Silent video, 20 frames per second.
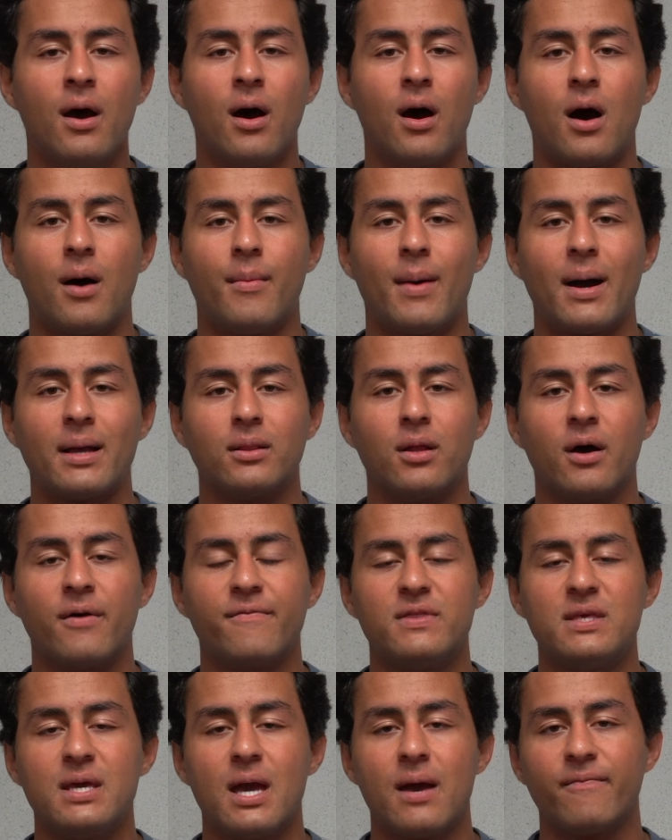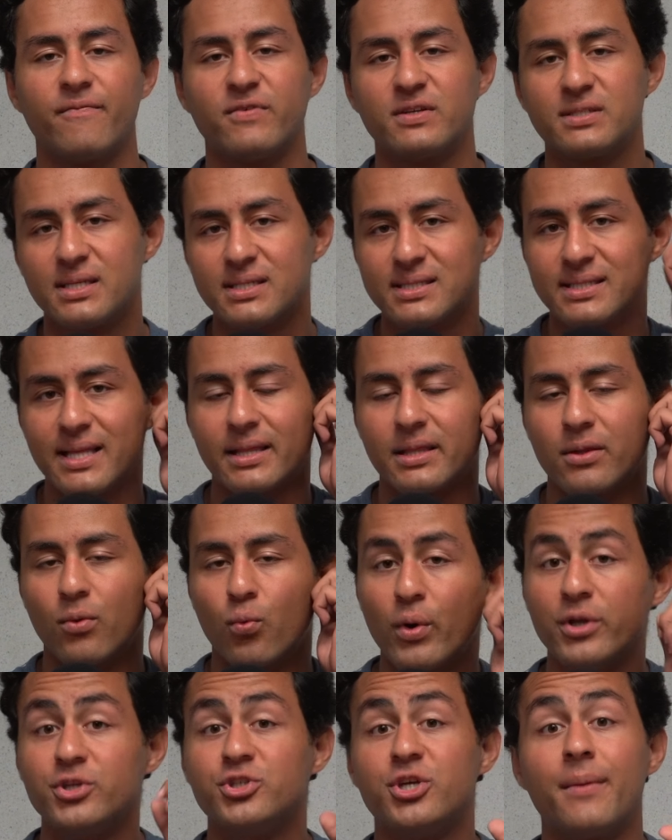Um, I love the emphasis that the
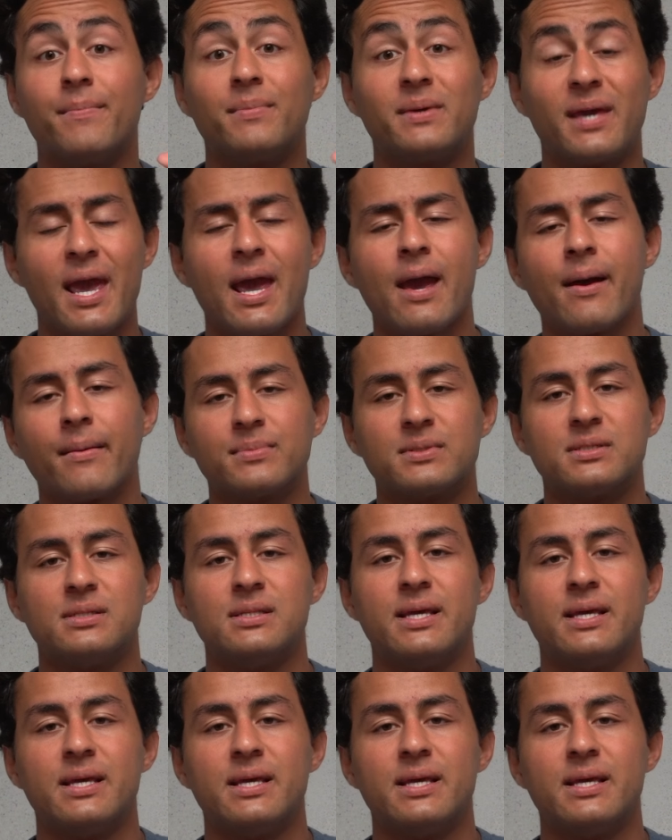Winshape camps,